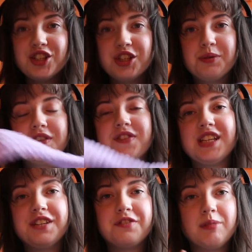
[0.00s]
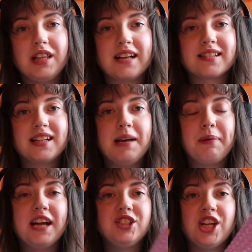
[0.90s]
You would have seen from the last
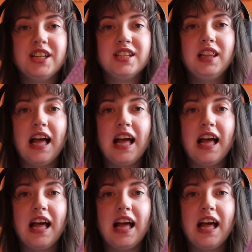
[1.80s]
clip, I chained a